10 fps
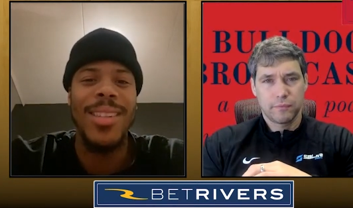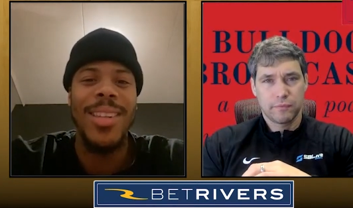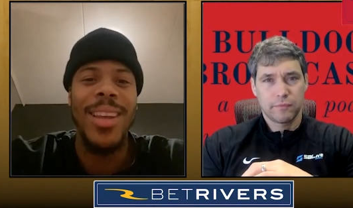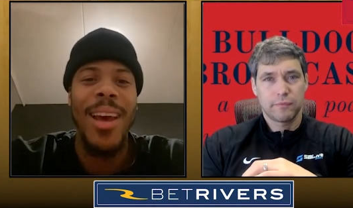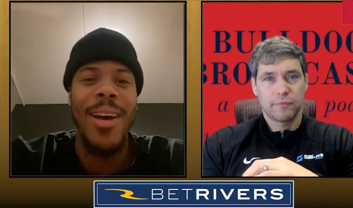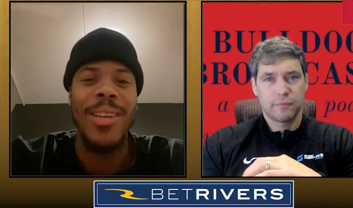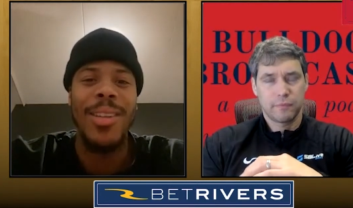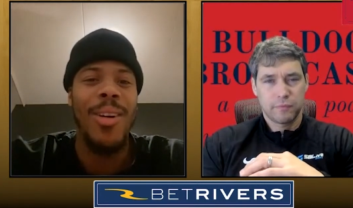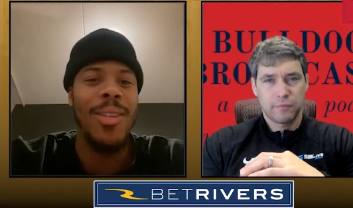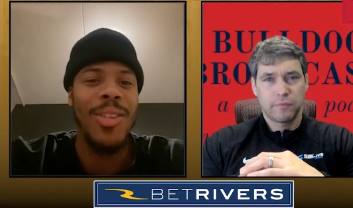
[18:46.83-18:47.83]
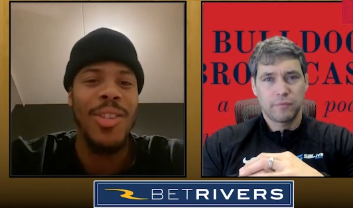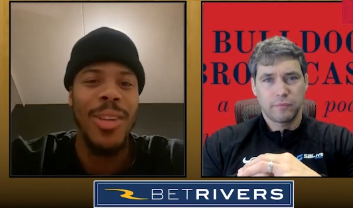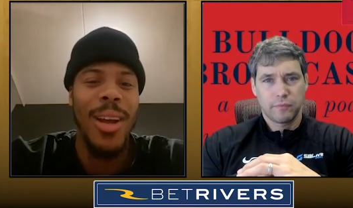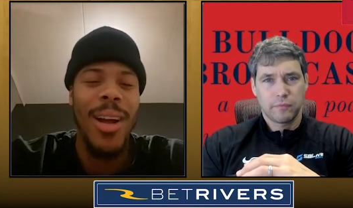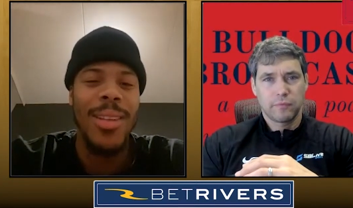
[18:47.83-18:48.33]
Speaker 1: and see how he's altering
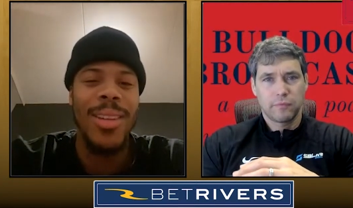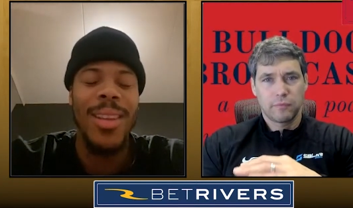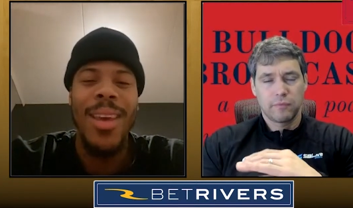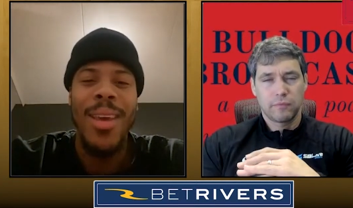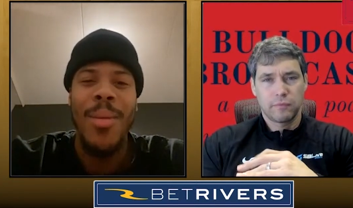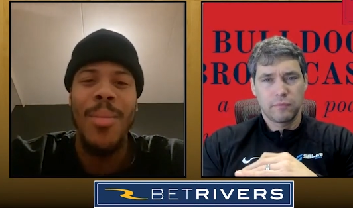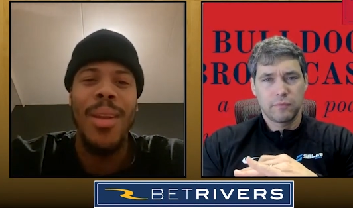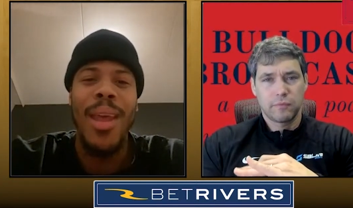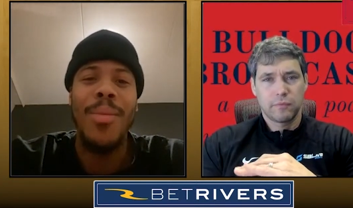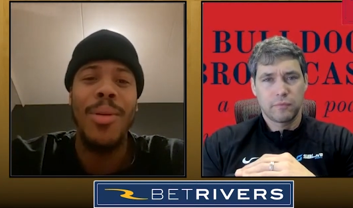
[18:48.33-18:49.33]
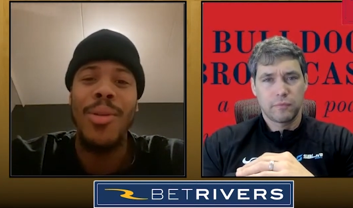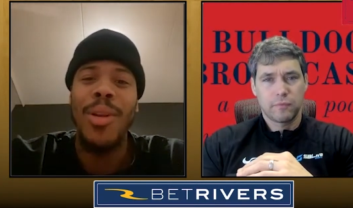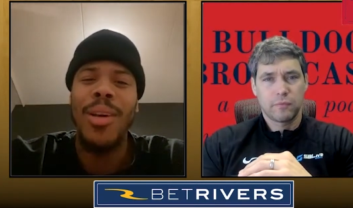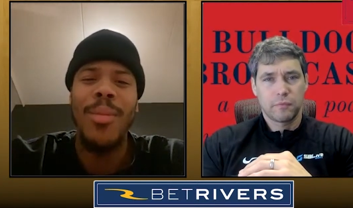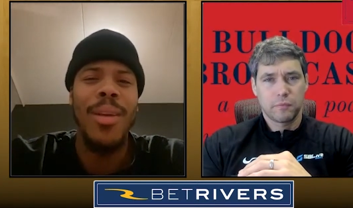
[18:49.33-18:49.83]
shots and being able to do a
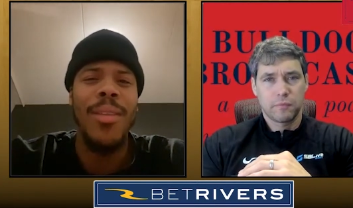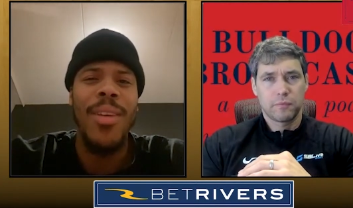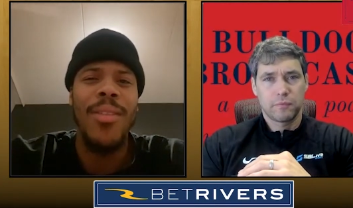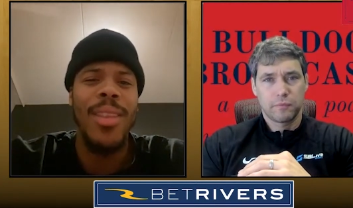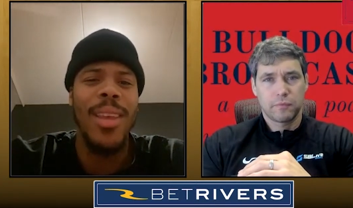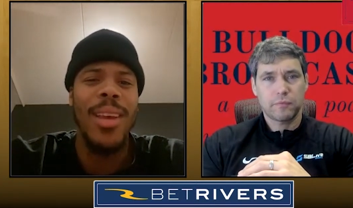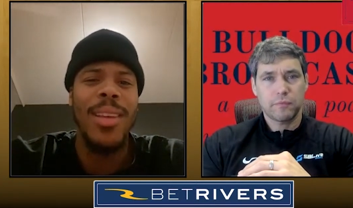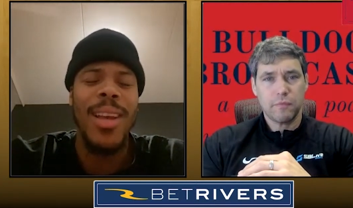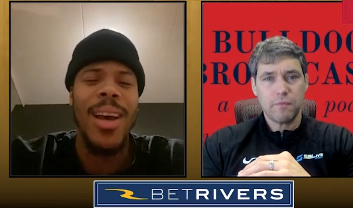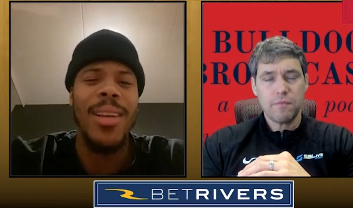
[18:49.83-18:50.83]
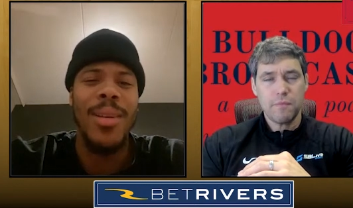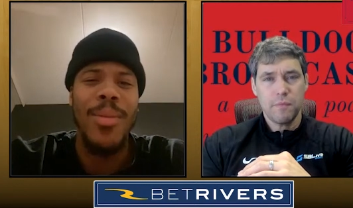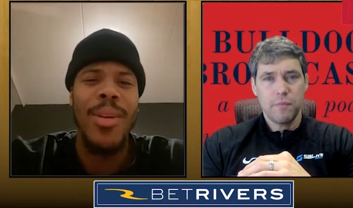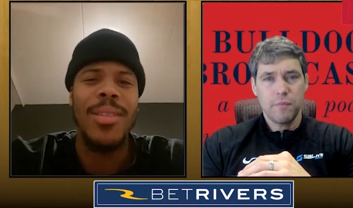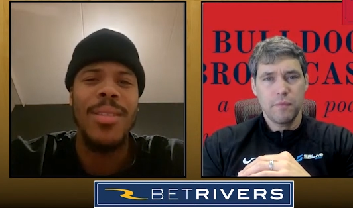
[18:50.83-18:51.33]
little bit of everything, it's kind of
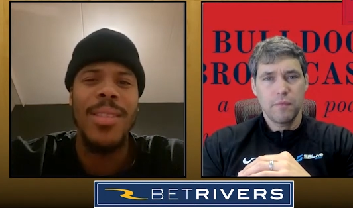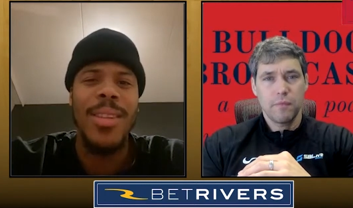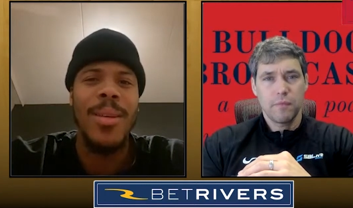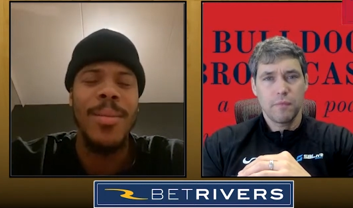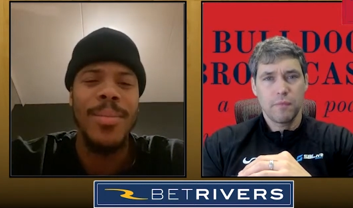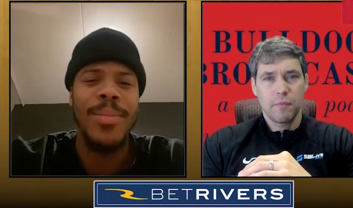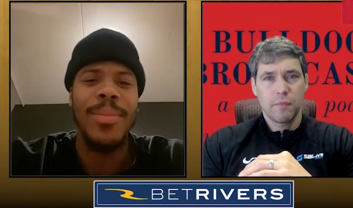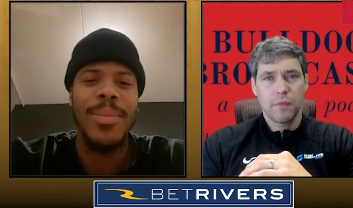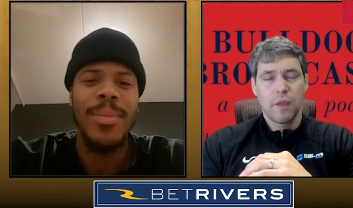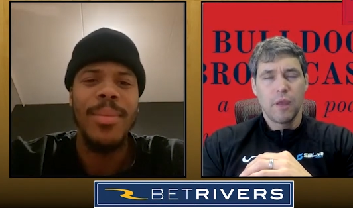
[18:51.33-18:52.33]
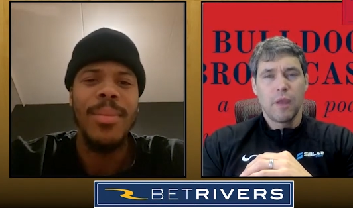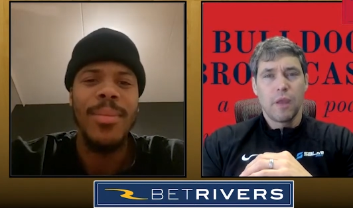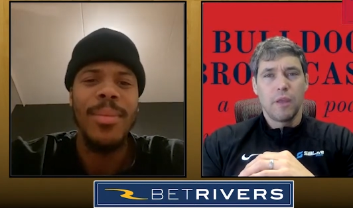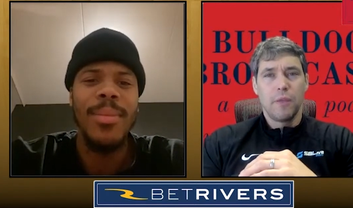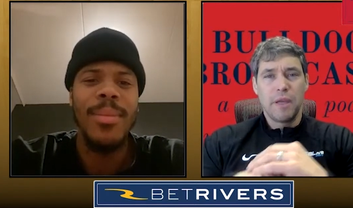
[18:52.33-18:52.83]
impressive to see.
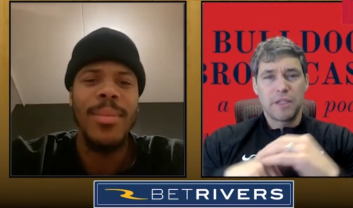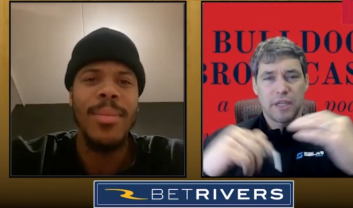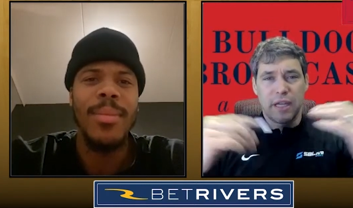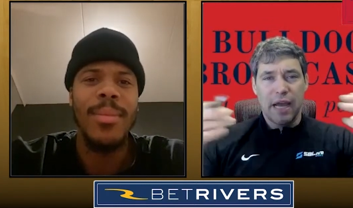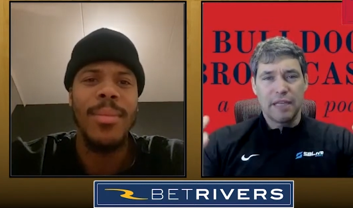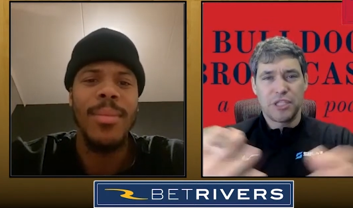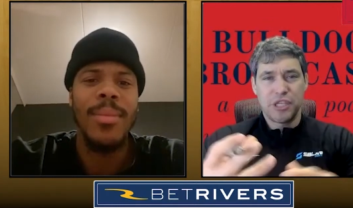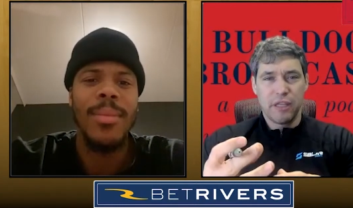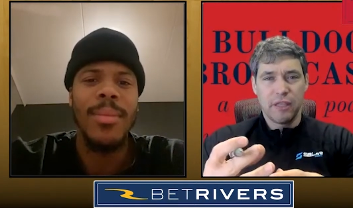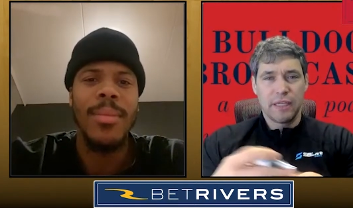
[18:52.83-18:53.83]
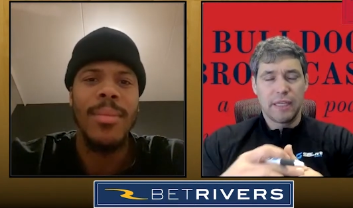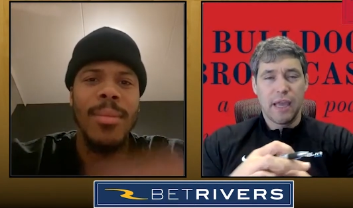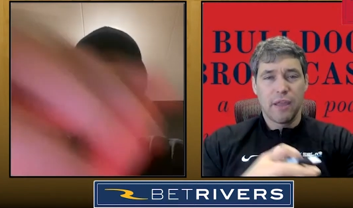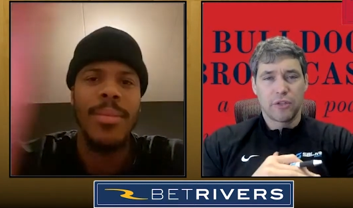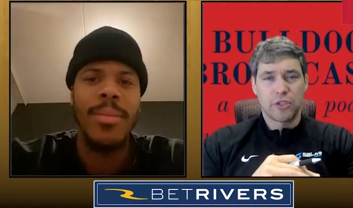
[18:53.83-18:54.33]
Speaker 2: You mentioned guys gelling
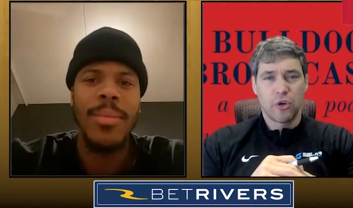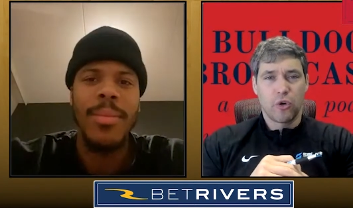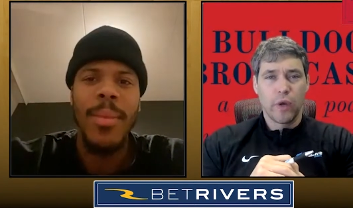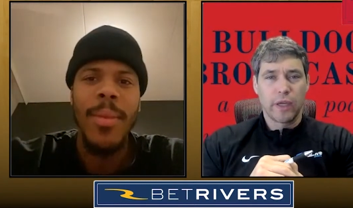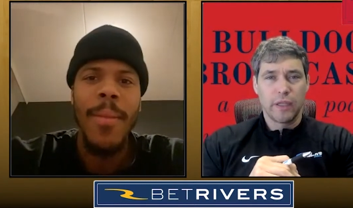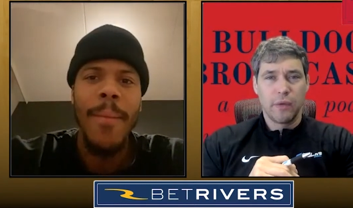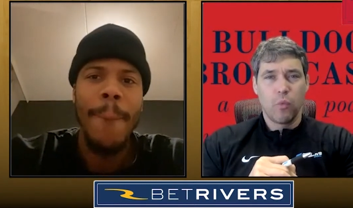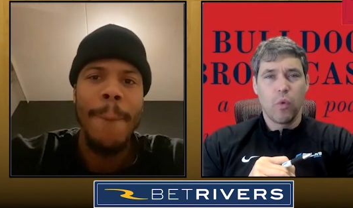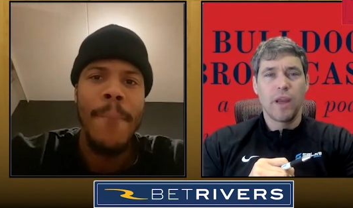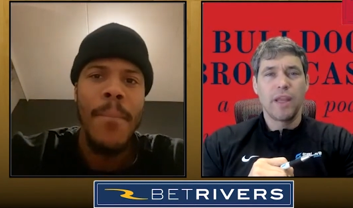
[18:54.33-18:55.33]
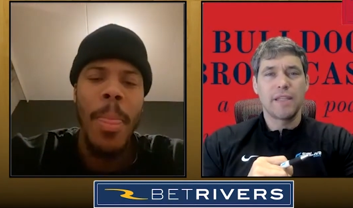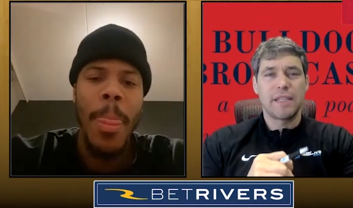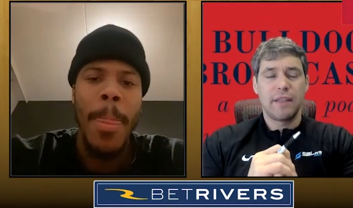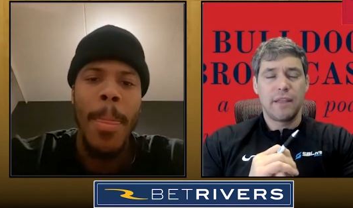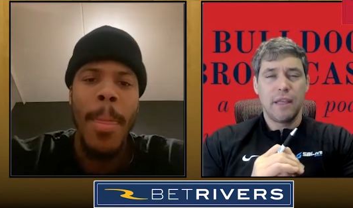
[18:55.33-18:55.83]
together so quickly. What
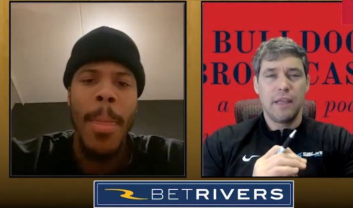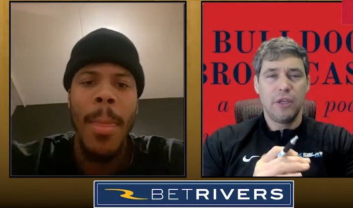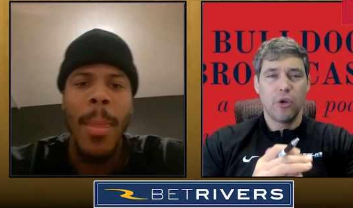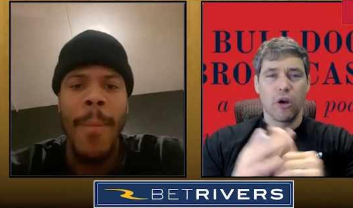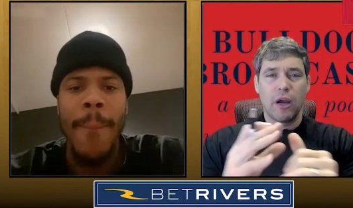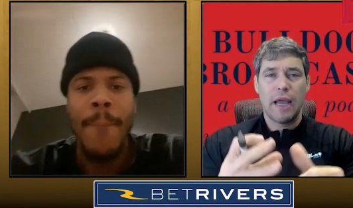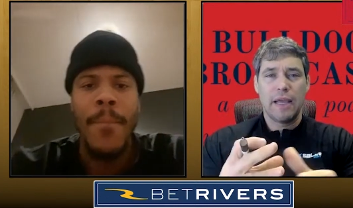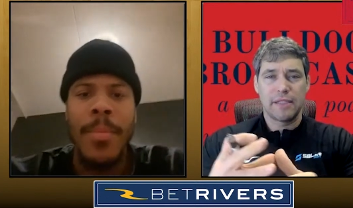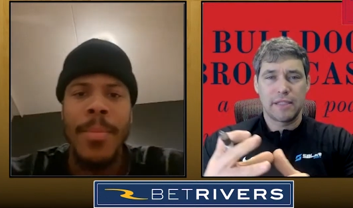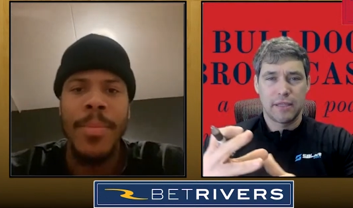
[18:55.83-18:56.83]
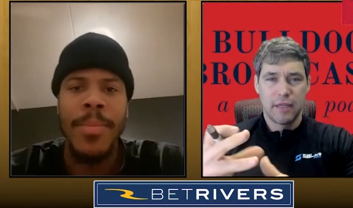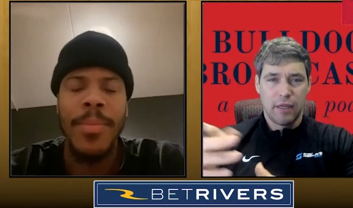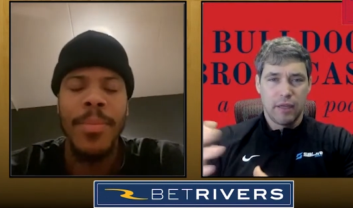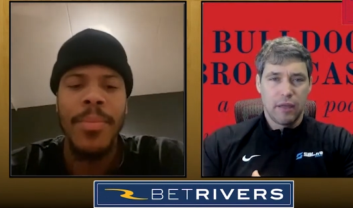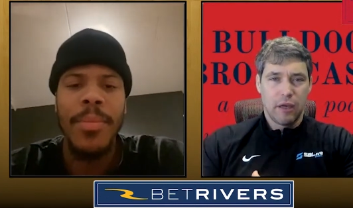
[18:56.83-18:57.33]
is it in your eyes
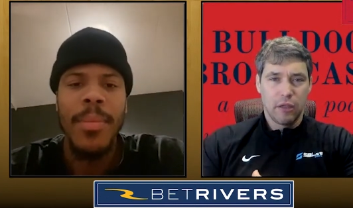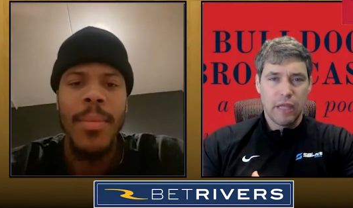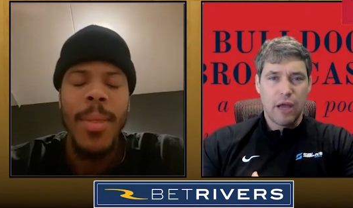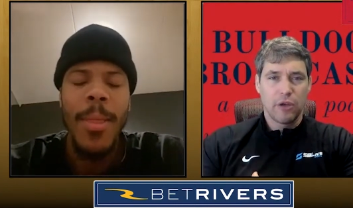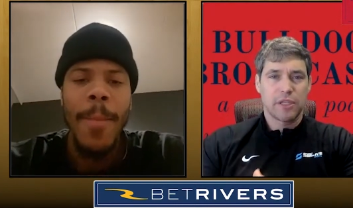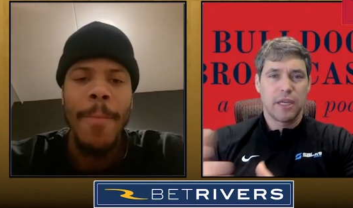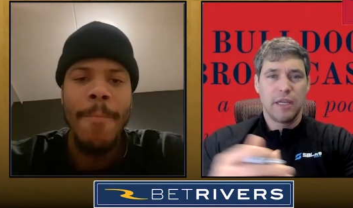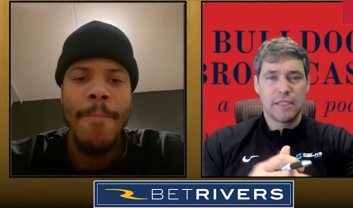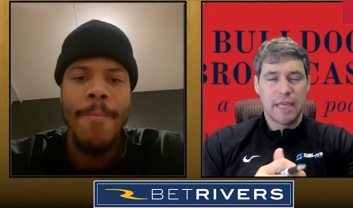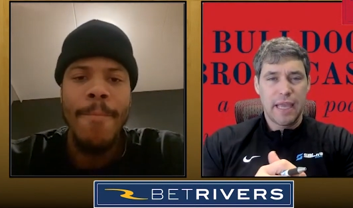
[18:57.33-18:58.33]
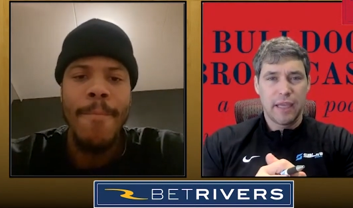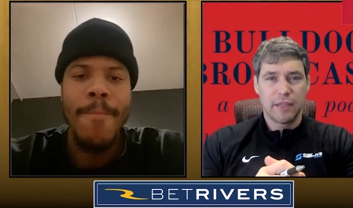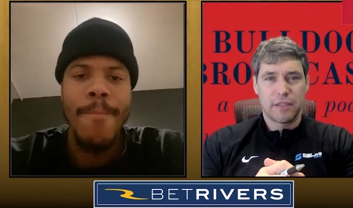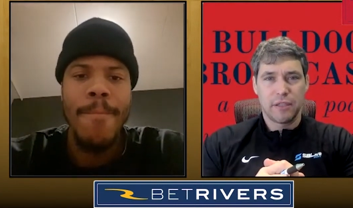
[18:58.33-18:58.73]
allows Gonzaga